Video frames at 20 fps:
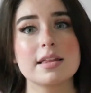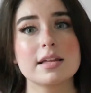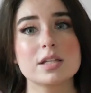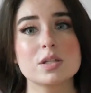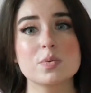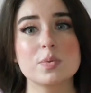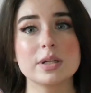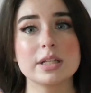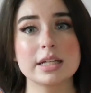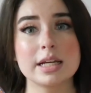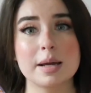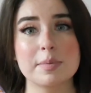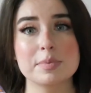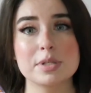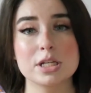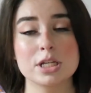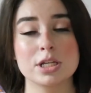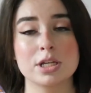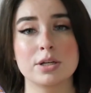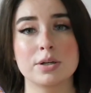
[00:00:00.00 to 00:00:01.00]
That's really up
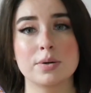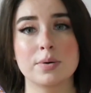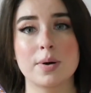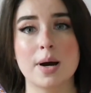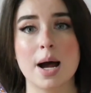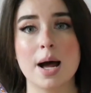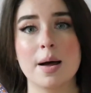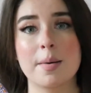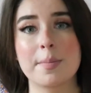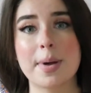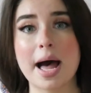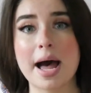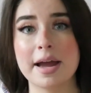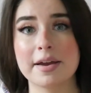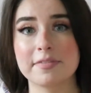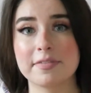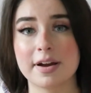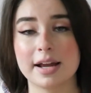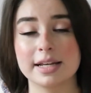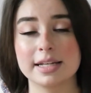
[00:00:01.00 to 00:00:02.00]
to you.
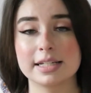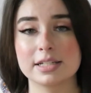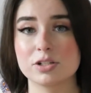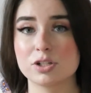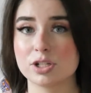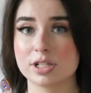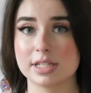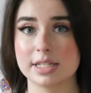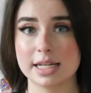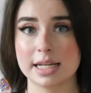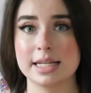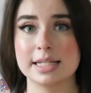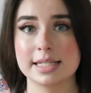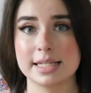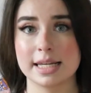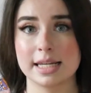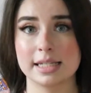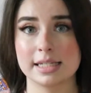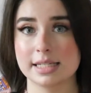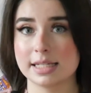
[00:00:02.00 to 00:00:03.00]
I find it's just
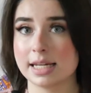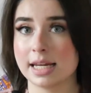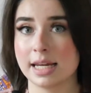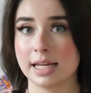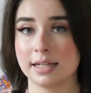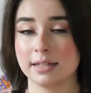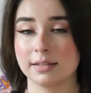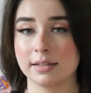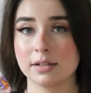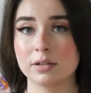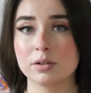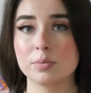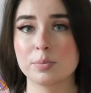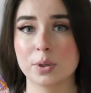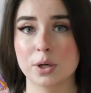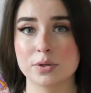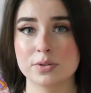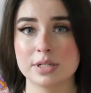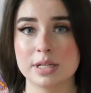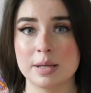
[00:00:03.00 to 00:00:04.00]
easiest to eat a little
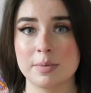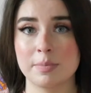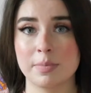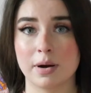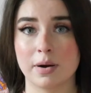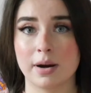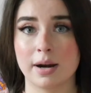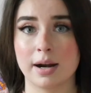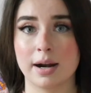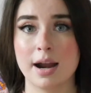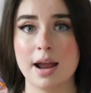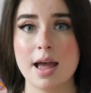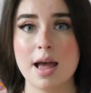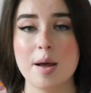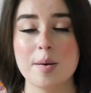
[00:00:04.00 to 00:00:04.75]
protein bar